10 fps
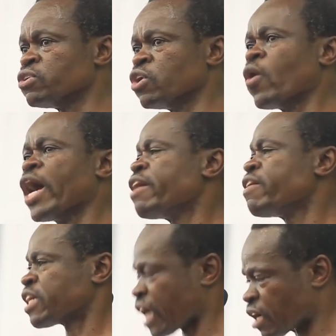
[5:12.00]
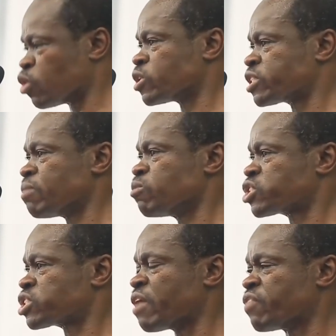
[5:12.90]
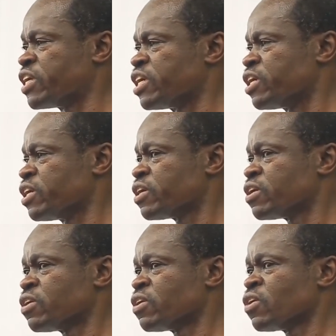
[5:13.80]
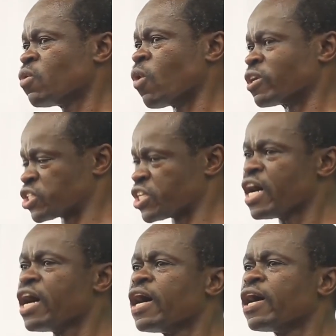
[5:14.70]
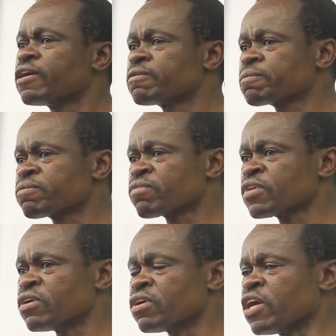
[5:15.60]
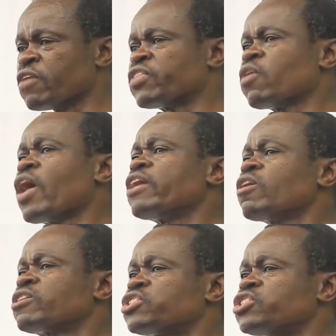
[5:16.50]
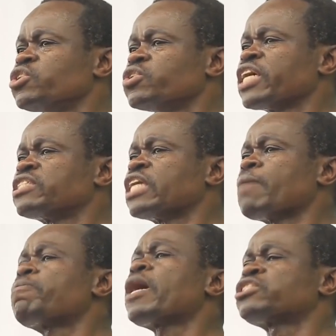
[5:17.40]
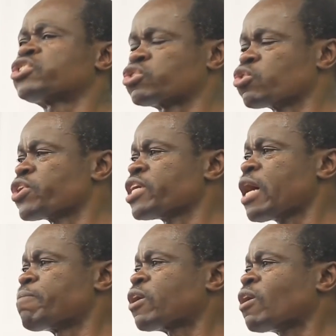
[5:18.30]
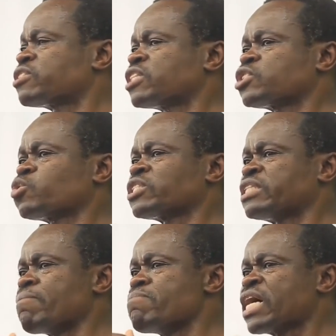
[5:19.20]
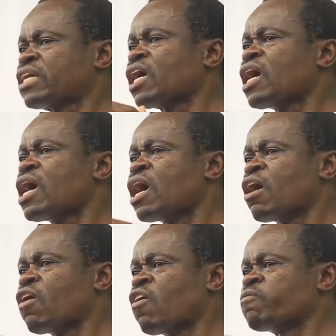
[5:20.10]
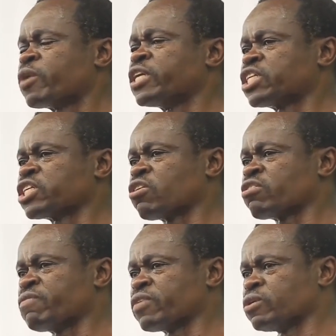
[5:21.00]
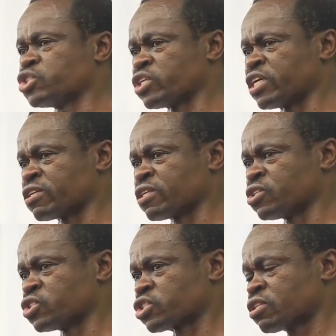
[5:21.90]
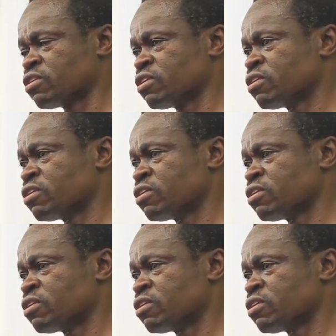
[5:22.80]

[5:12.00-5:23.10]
Yoweri Kaguta Museveni was here. If they were not students, they passed through here because this was the mecca of political revolutionaries.